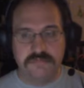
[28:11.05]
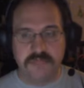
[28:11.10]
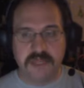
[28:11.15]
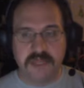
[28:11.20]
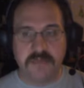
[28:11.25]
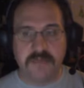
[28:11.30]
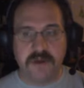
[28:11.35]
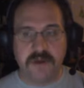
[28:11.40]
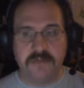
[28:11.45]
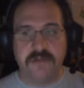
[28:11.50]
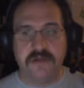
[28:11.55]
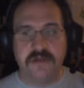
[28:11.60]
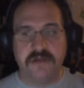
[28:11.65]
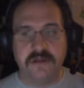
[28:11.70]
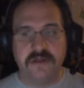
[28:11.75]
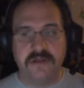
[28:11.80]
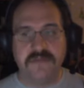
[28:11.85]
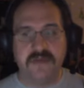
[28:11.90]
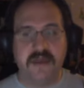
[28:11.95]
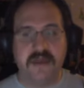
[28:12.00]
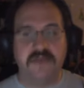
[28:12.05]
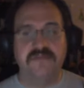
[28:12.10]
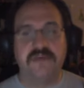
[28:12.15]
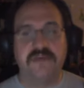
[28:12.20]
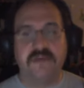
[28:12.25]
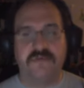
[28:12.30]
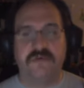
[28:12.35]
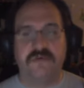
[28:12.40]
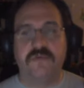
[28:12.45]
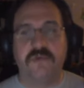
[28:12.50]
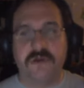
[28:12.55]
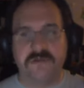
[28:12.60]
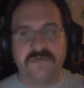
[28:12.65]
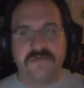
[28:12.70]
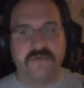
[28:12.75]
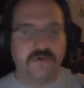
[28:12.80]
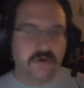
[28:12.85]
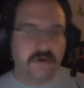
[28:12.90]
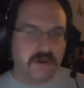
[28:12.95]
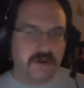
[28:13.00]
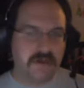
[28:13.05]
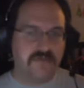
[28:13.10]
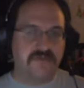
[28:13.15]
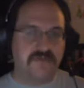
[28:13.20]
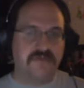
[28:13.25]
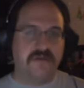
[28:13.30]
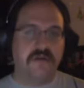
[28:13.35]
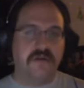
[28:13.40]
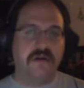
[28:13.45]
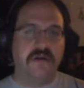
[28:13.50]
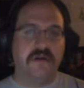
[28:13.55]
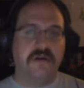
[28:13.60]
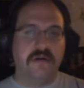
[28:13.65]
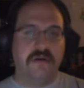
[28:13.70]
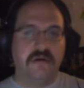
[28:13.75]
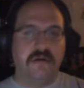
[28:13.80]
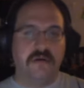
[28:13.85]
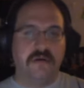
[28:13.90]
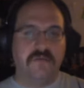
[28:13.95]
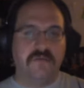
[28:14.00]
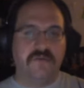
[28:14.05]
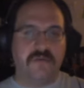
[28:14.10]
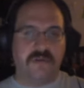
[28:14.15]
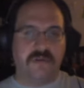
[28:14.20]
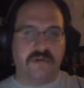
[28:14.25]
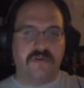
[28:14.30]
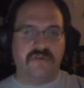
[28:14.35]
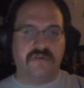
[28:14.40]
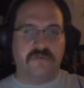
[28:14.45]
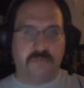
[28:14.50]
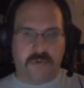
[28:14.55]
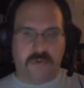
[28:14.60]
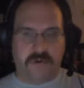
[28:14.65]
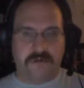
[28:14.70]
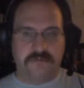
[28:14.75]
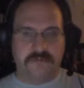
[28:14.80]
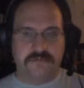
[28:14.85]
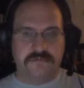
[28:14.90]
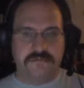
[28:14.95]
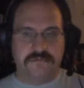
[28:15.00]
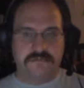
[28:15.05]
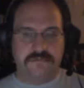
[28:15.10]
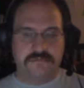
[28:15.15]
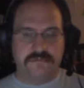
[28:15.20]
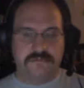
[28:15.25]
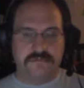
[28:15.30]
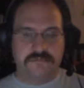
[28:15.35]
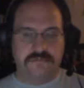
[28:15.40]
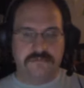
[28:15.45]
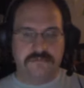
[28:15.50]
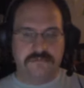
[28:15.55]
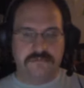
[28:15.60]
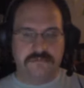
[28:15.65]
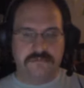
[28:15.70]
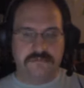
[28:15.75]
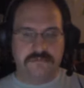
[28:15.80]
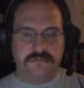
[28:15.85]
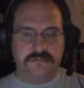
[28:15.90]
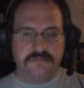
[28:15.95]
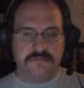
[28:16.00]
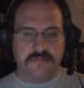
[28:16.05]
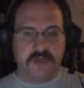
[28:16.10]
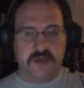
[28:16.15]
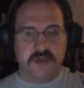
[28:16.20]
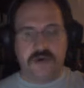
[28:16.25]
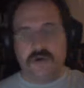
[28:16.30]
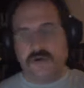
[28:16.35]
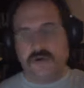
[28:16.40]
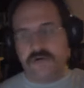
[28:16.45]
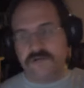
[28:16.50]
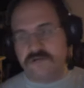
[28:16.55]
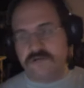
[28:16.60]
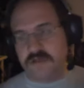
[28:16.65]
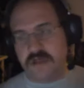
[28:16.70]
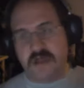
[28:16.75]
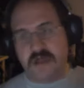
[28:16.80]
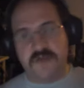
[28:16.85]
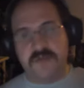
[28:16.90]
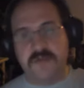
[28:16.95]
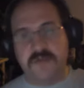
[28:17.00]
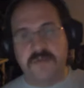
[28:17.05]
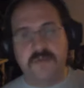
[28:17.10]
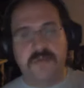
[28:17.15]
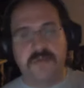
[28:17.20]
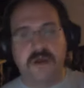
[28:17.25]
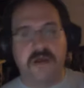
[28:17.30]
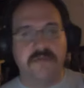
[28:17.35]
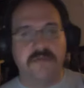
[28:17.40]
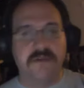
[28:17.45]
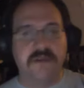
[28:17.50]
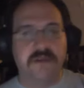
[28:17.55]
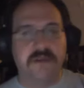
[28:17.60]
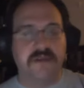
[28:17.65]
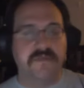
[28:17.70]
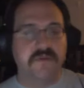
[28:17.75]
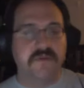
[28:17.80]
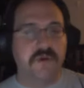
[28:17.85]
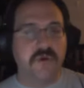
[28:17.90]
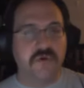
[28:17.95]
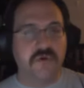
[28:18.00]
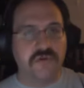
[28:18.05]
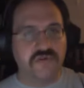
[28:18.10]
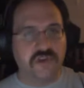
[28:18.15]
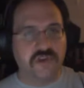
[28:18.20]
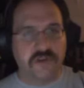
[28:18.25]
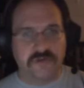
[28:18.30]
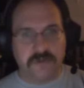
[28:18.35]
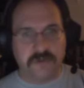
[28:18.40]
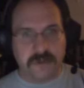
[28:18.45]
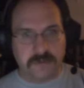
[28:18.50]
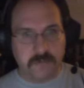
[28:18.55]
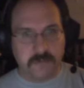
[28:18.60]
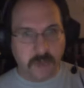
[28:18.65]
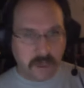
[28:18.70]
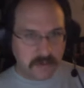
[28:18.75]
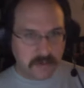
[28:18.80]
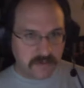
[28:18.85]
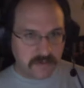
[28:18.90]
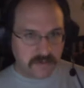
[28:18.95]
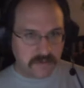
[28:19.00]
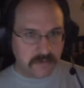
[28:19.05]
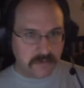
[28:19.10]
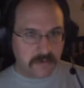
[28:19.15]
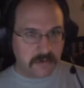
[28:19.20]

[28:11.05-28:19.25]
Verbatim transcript: He publicly thanks everyone for his for their support. I know a lot of people probably didn't even know who Joss Whedon was.